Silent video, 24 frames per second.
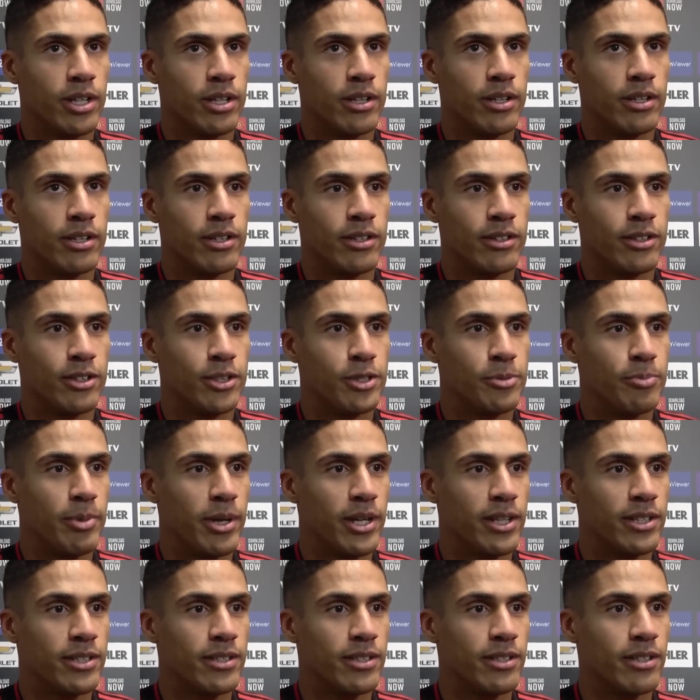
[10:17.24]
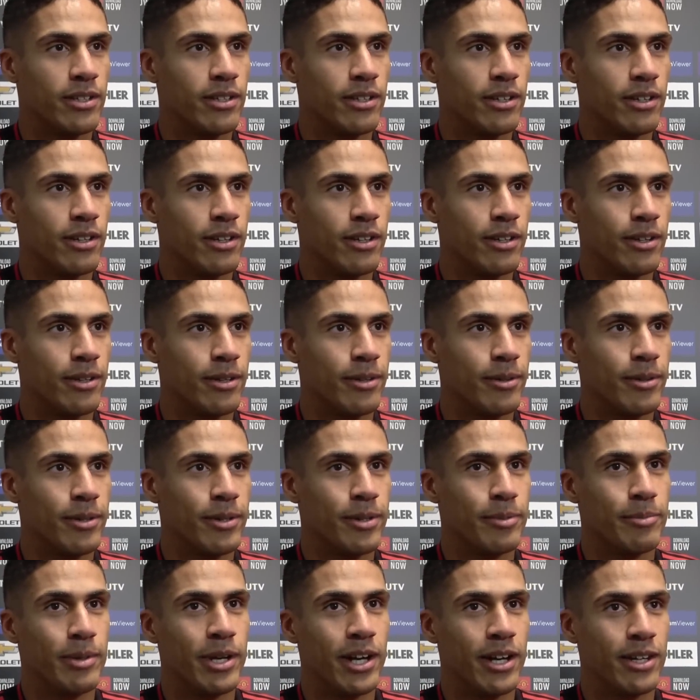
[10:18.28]
as Varane is a pacey sweeper
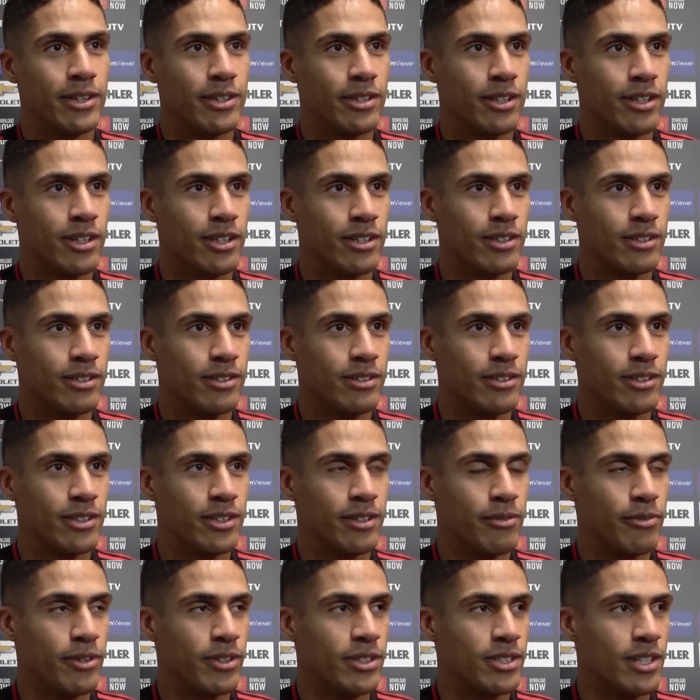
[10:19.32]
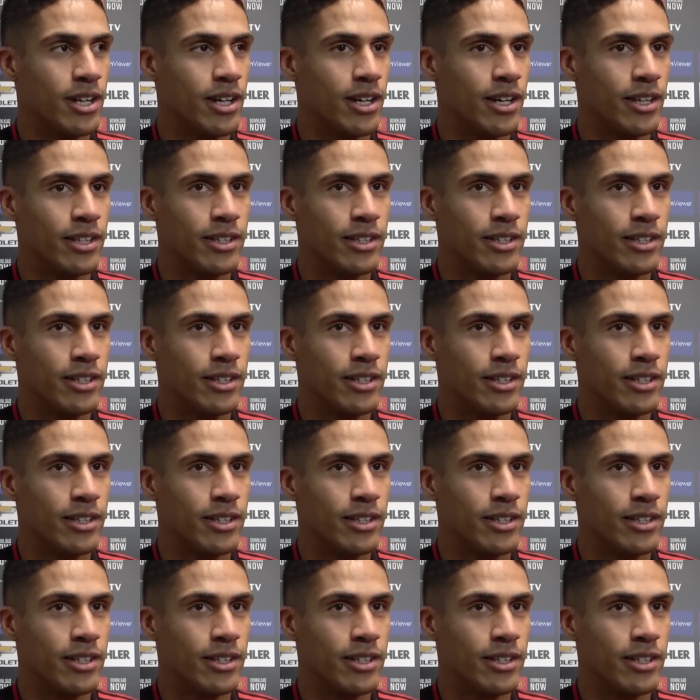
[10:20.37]
with amazing aerial ability,